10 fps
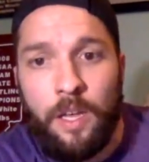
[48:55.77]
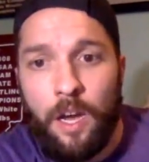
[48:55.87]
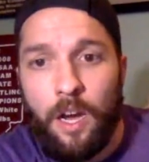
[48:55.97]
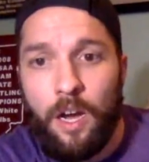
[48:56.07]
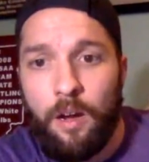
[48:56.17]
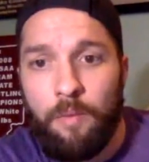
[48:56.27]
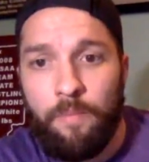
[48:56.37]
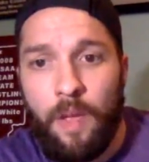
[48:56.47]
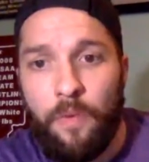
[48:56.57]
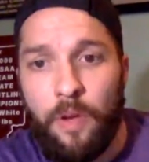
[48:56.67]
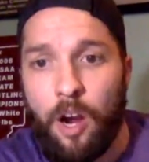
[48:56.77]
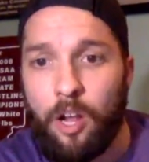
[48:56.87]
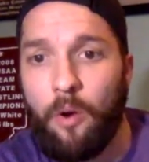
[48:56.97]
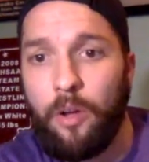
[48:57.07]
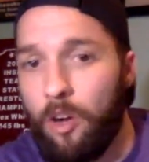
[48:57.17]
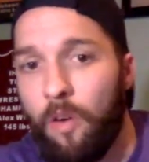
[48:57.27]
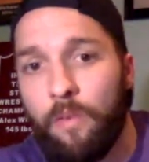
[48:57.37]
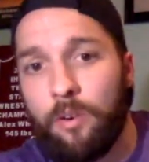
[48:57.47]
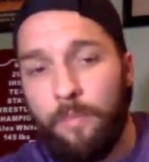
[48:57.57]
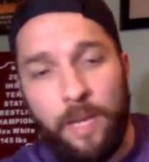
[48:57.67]
If we are going
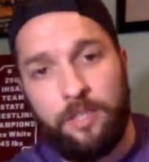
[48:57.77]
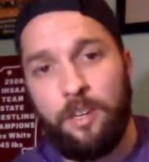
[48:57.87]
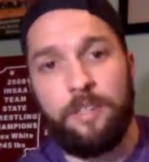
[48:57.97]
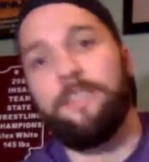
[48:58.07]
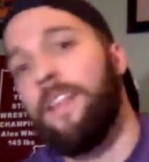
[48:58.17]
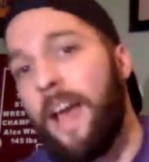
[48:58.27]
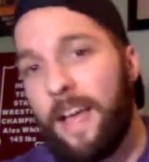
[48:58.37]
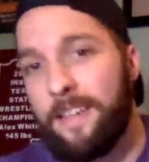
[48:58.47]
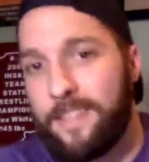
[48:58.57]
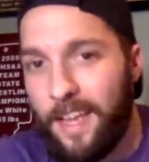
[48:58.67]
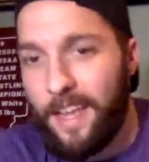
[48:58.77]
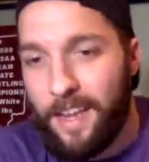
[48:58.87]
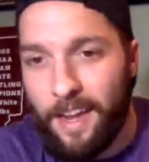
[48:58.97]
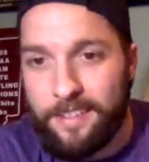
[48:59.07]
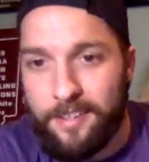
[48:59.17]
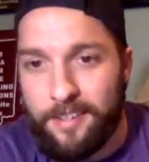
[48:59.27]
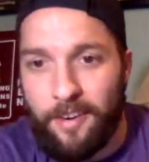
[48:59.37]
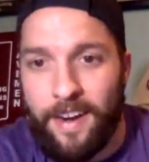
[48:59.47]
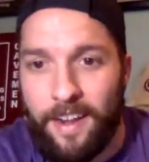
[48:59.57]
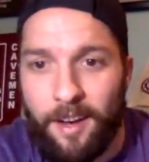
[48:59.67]
over, message on Slack and say, "Hey guys,
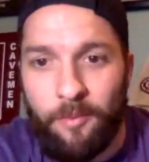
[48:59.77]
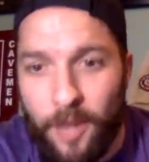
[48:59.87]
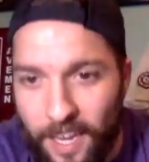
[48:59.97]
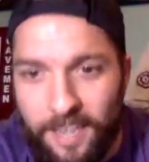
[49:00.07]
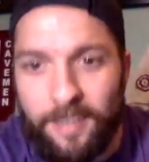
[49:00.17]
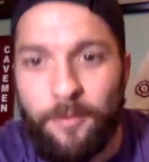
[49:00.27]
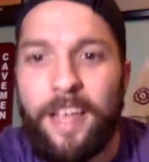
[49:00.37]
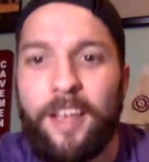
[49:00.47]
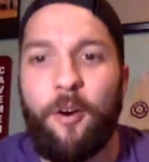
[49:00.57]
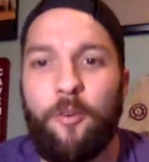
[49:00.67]
hurry it up." We can go